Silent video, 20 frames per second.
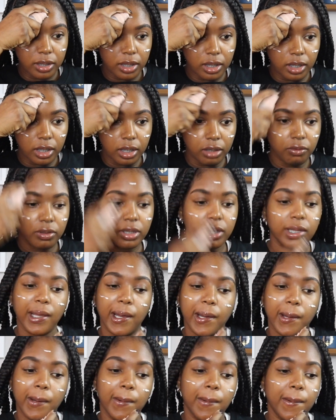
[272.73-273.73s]
Even
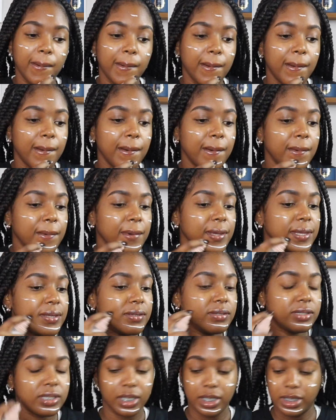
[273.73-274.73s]
though we
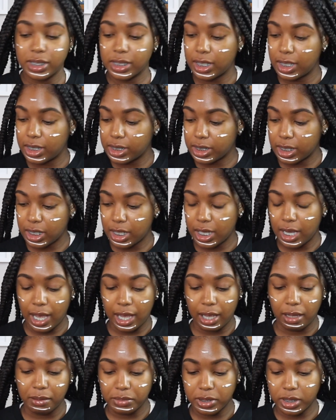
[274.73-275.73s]
using a skin tint,
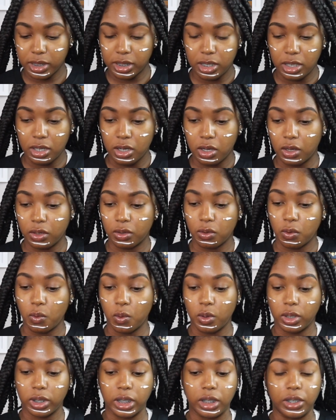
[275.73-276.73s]
I'm still an
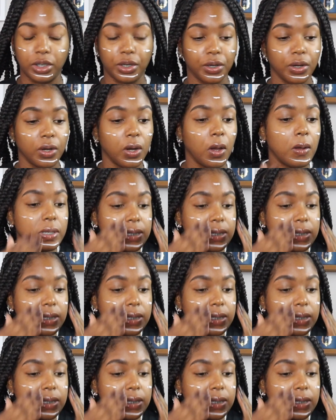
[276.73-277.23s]
oily girl.